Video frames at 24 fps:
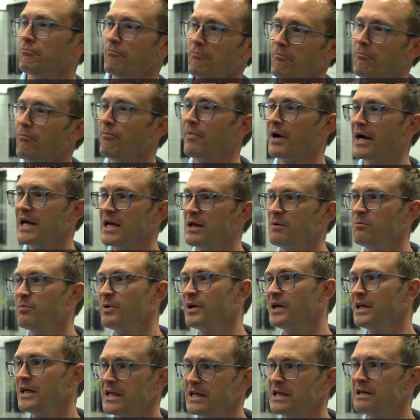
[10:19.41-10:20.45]

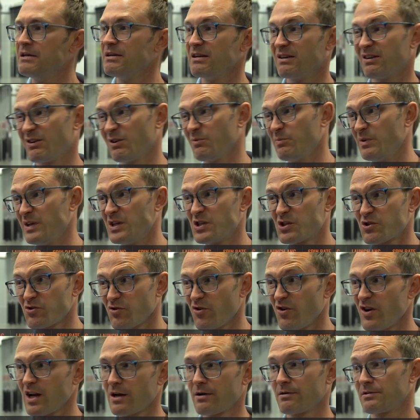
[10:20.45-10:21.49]
maybe it could be
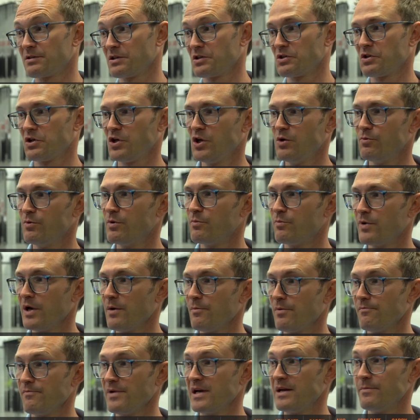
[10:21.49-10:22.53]
strike because it's a human bit,
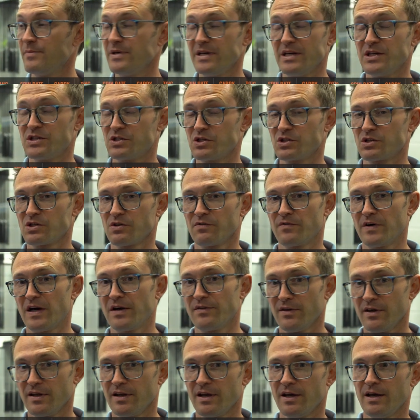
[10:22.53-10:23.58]
but maybe it's just the fact
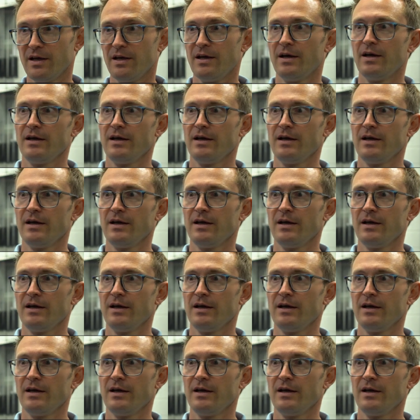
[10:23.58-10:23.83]
that,